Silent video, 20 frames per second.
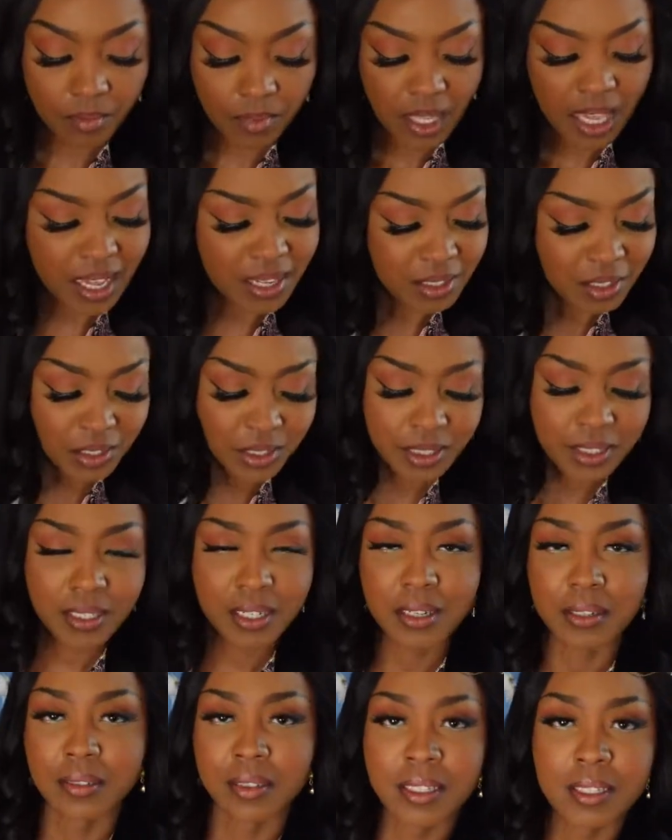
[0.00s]
Actually,
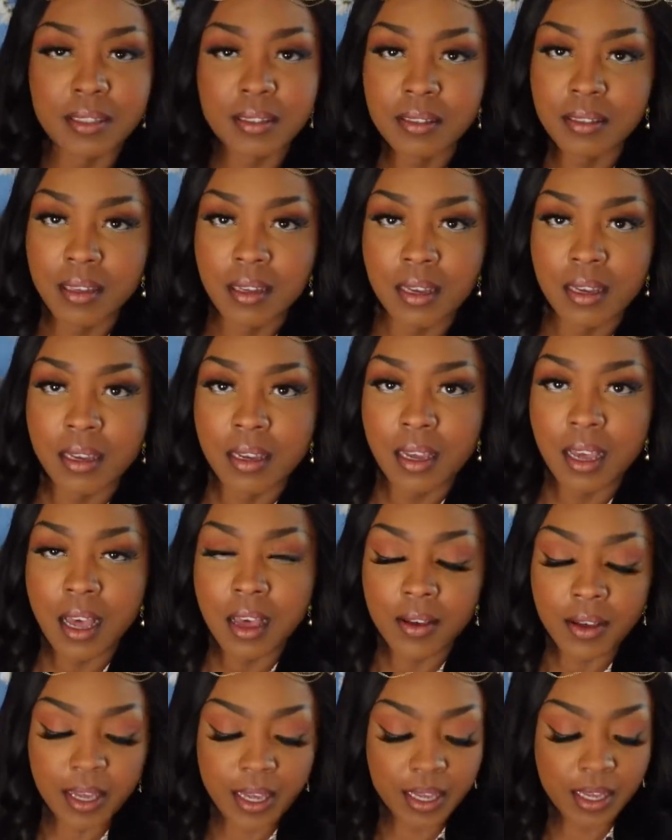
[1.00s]
no, let's,
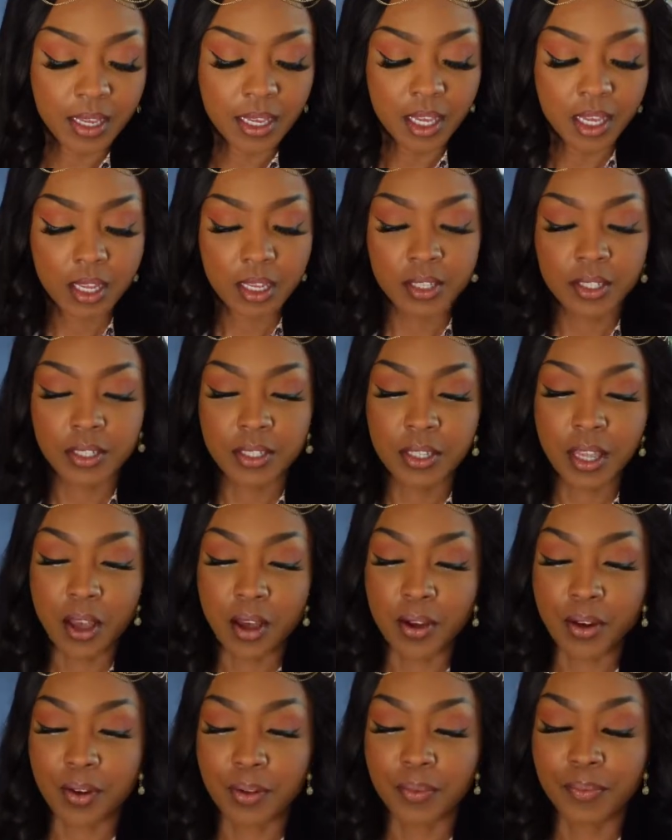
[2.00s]
okay.
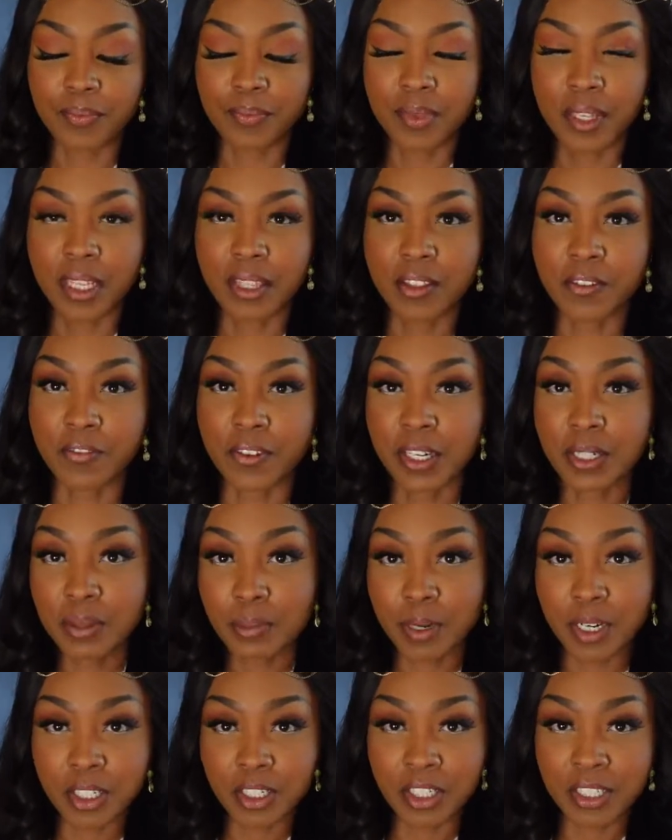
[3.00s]
So the
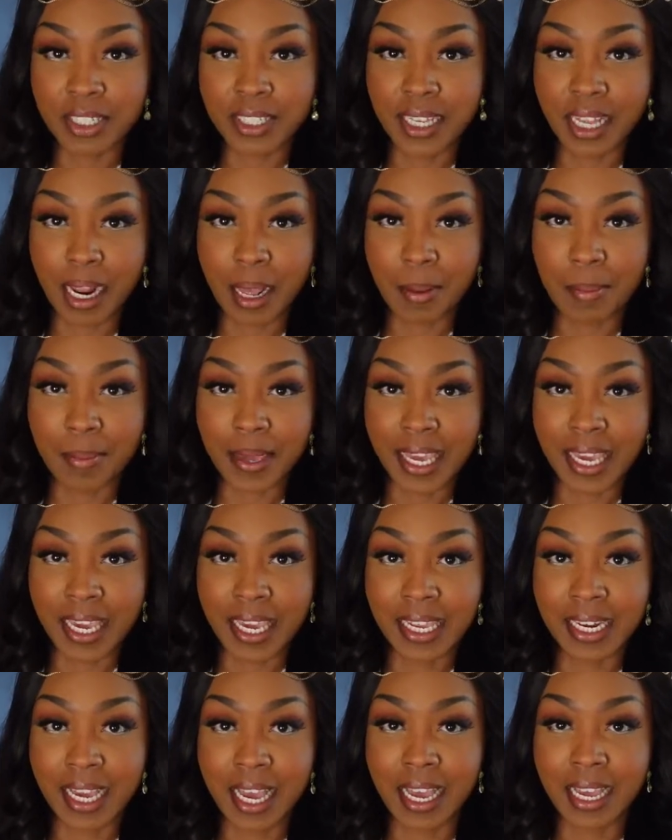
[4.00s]
first purchase that I
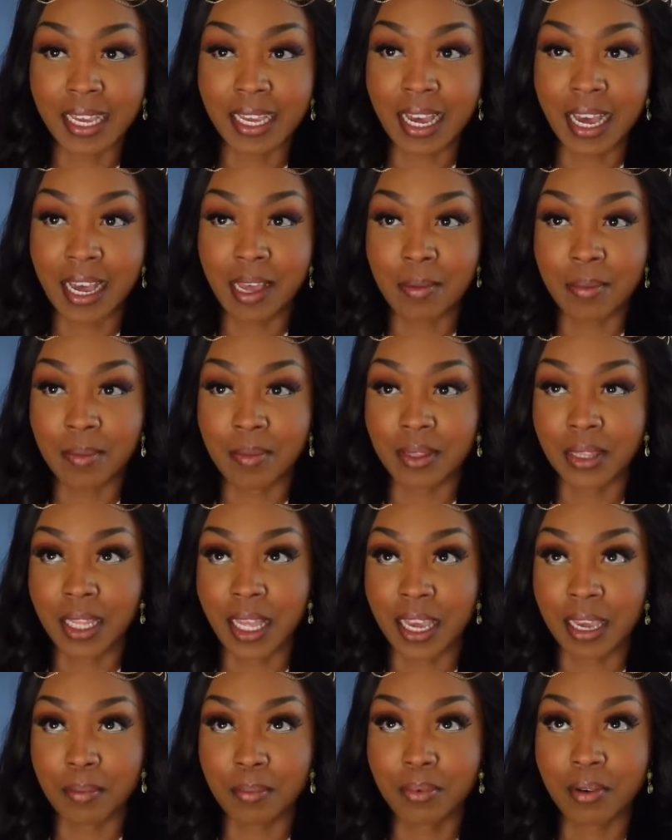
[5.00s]
made, I got
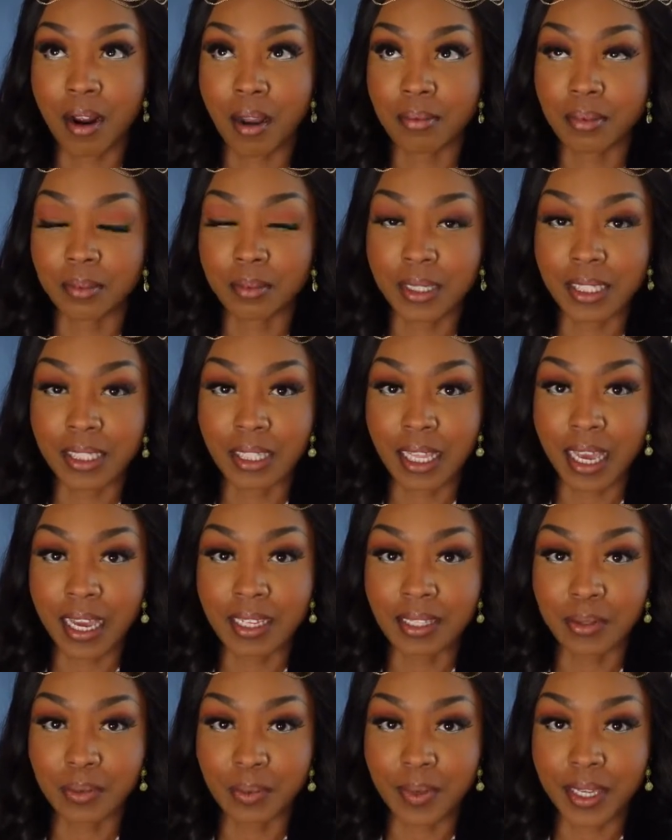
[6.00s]
like probably
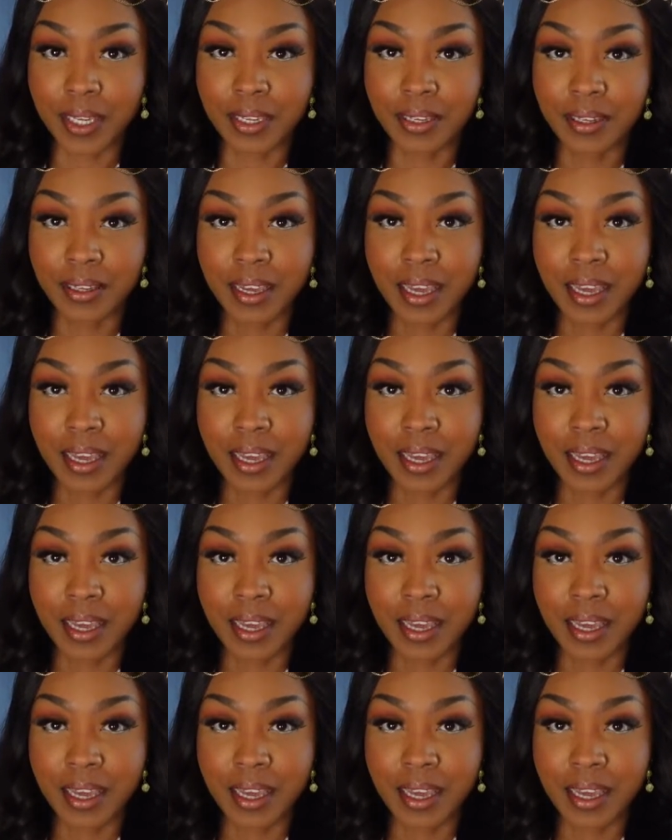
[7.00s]
last week.